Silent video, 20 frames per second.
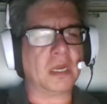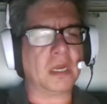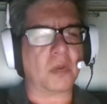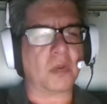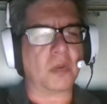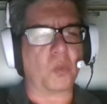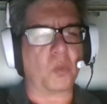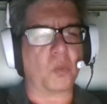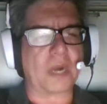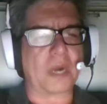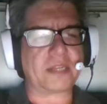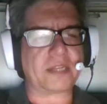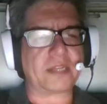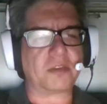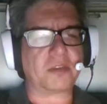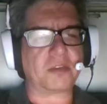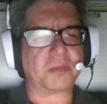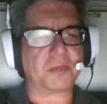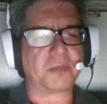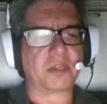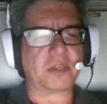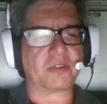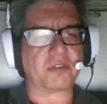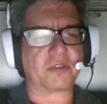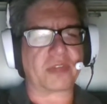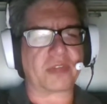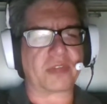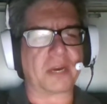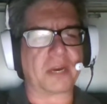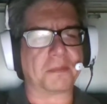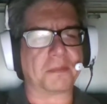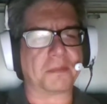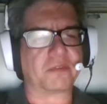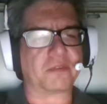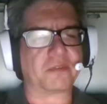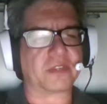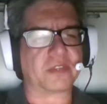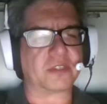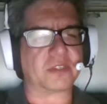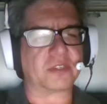"Why do you put your thumb
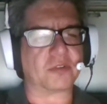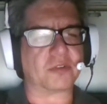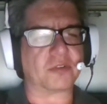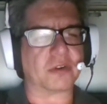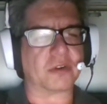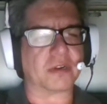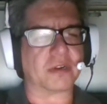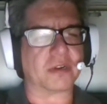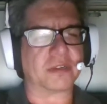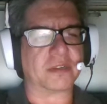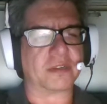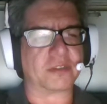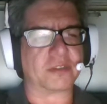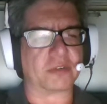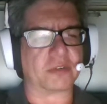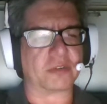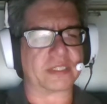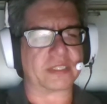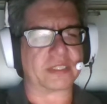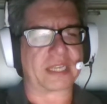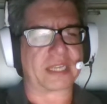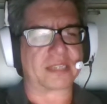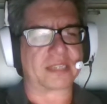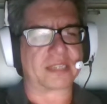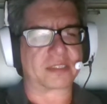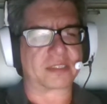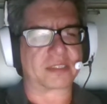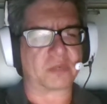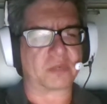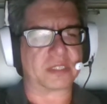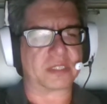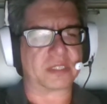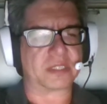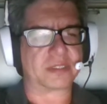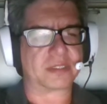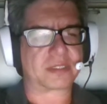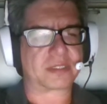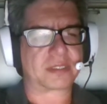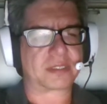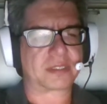over the door?" Doris asked
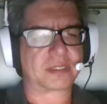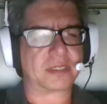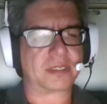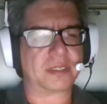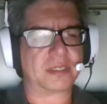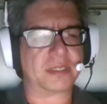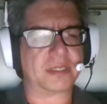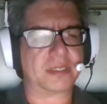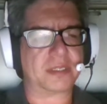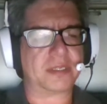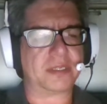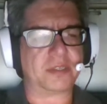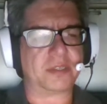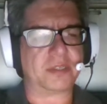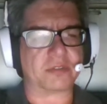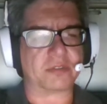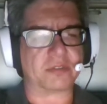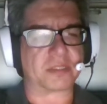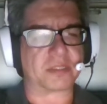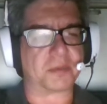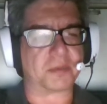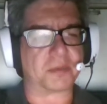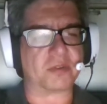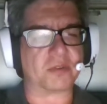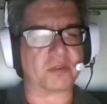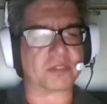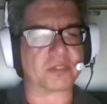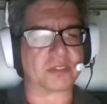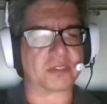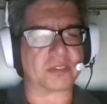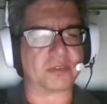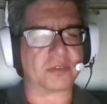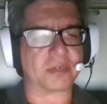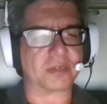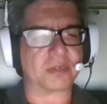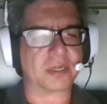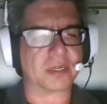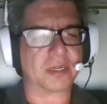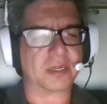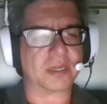once. "You're supposed to."
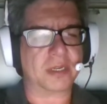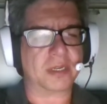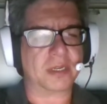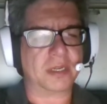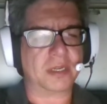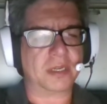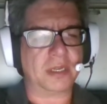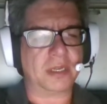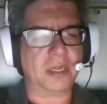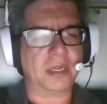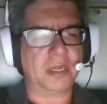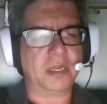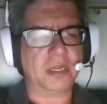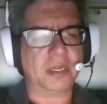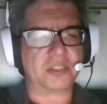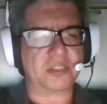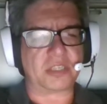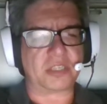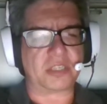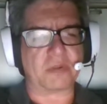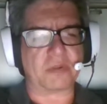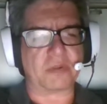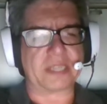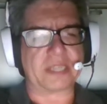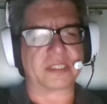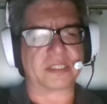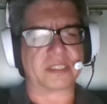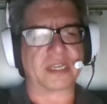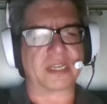She raised an